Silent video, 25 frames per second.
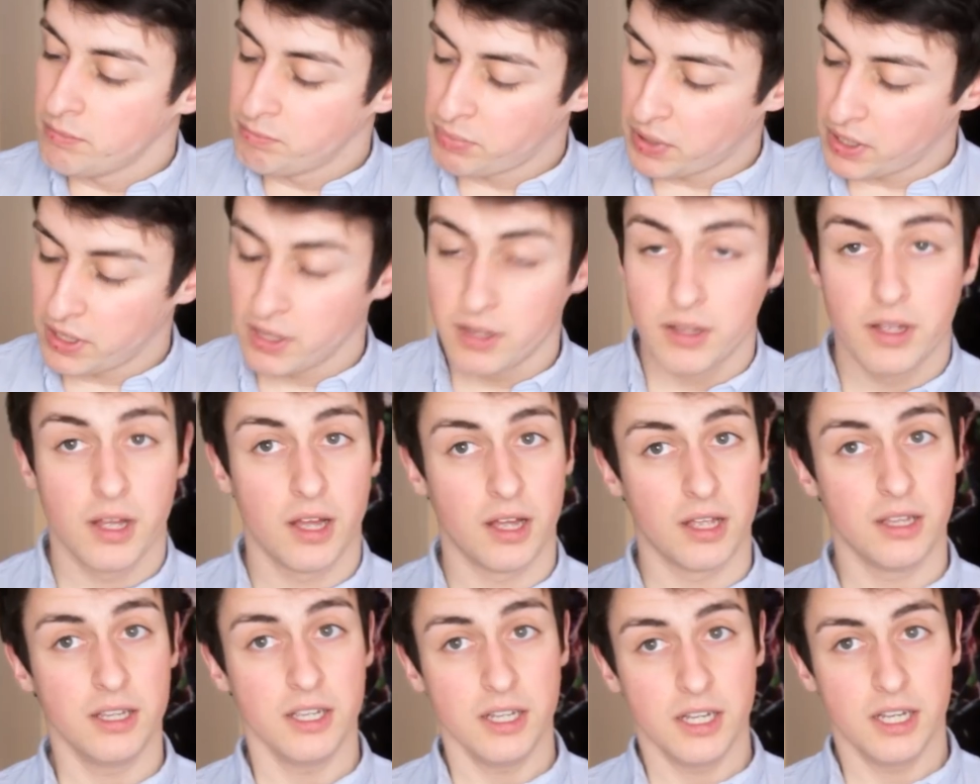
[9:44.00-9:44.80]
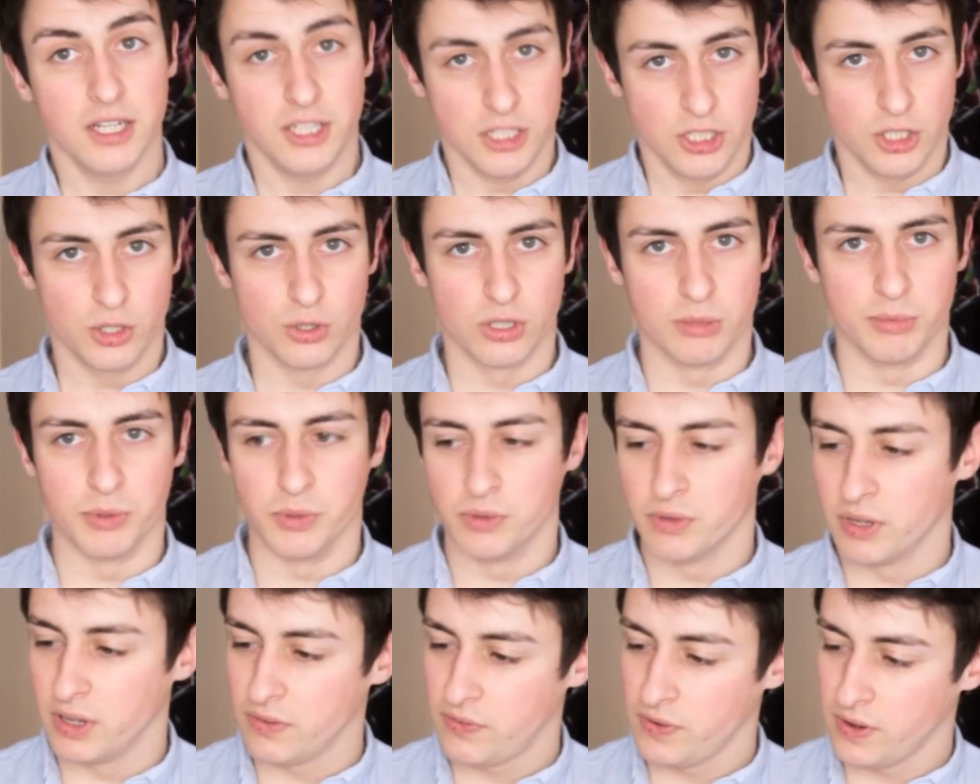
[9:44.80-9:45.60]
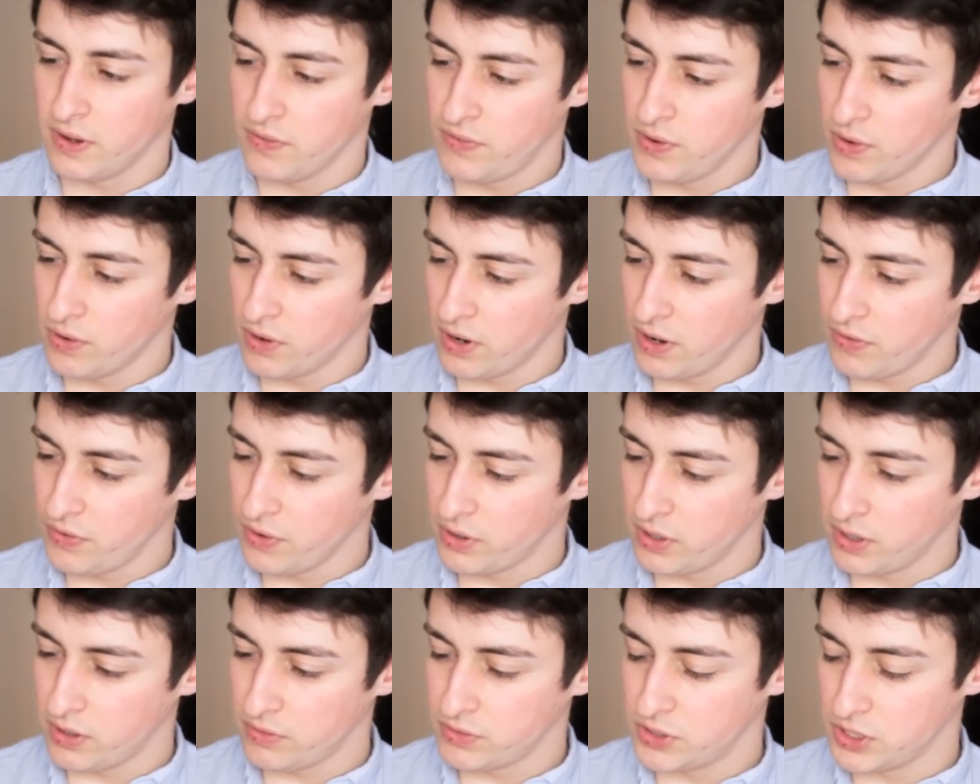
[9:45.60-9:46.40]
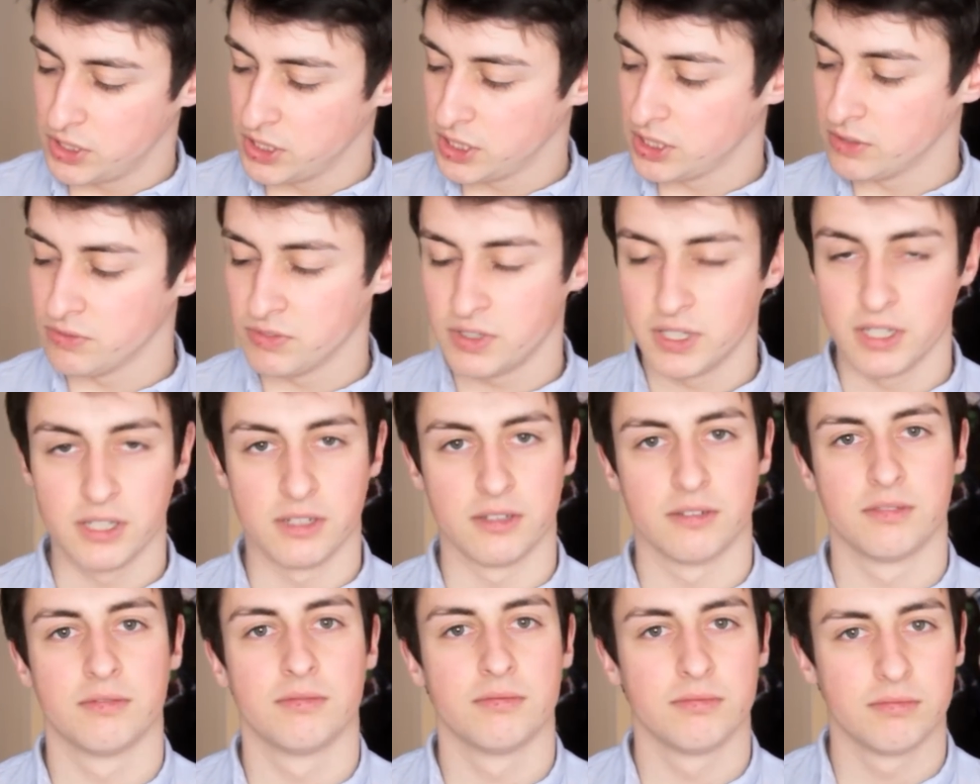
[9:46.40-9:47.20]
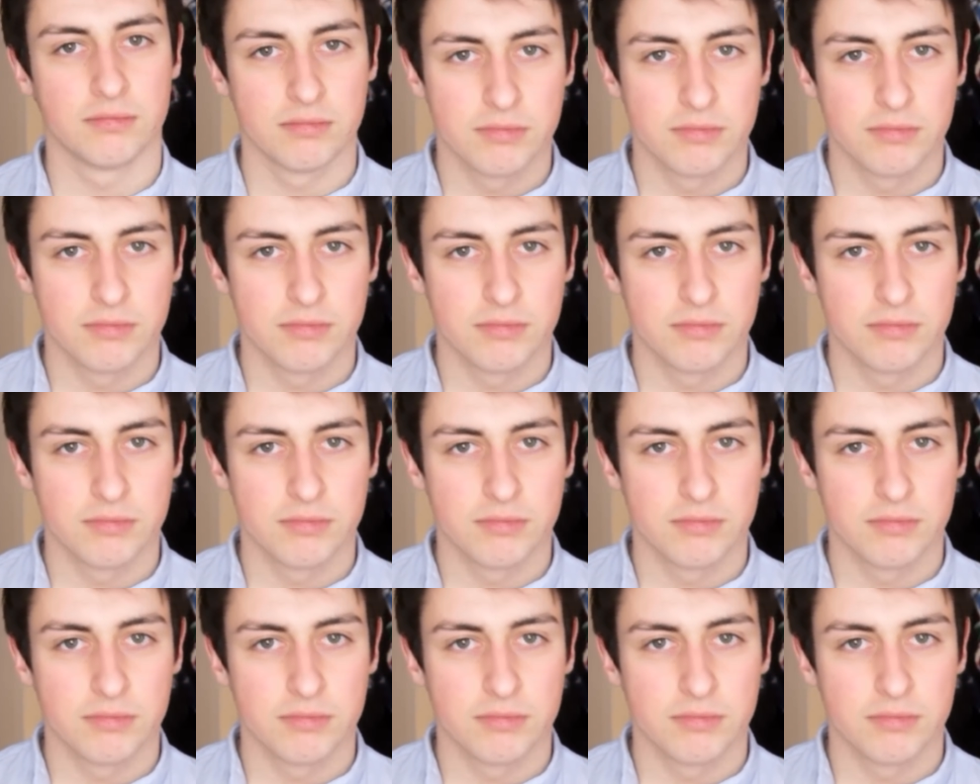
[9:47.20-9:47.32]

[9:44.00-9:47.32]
But it's enjoyable. If you're after just something